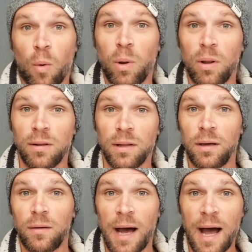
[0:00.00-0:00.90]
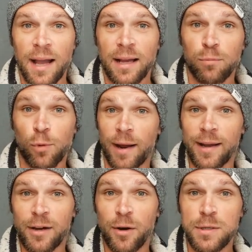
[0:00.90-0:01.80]
Well, hello, hi, I'm
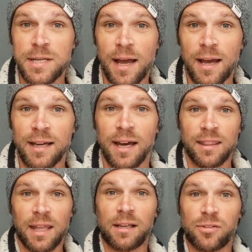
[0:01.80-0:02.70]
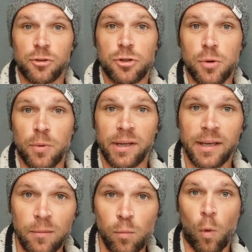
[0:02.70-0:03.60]
Ryan Kotack. Thanks for
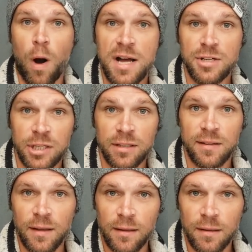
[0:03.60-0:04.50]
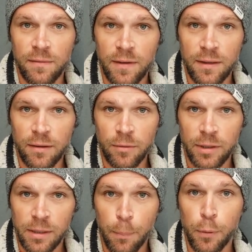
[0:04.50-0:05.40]
joining and watching to the end of the video.
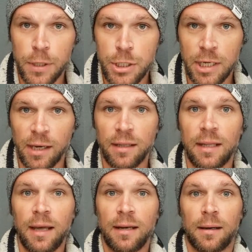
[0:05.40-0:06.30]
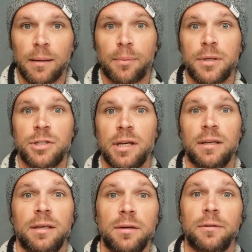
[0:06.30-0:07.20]
Really appreciate that, and I
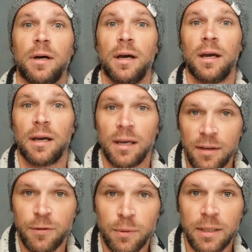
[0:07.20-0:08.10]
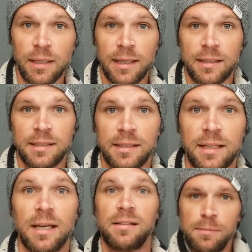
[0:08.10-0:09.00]
appreciate you. If you really liked
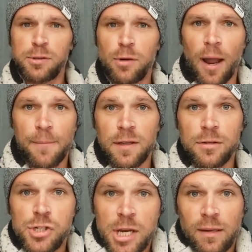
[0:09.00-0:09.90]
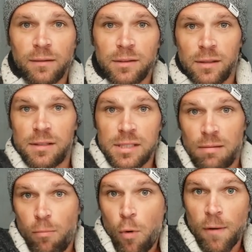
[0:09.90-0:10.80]
it, subscribe to the channel and you can see
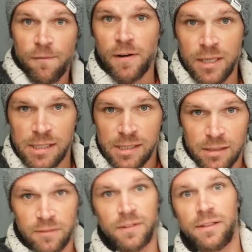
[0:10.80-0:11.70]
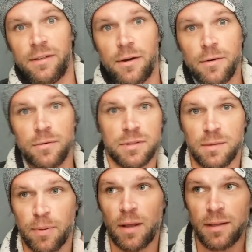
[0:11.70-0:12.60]
more funny, silly videos.
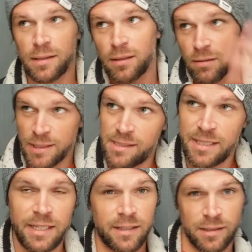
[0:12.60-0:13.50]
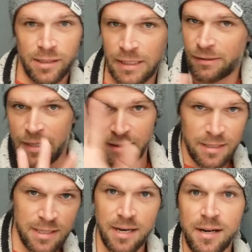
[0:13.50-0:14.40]
They're probably all around here and around
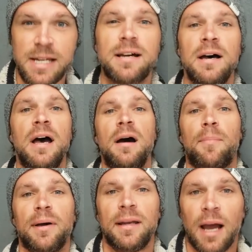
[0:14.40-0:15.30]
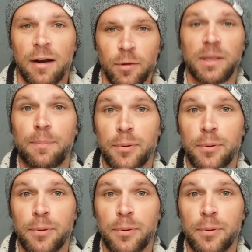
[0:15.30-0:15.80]
this area, but I really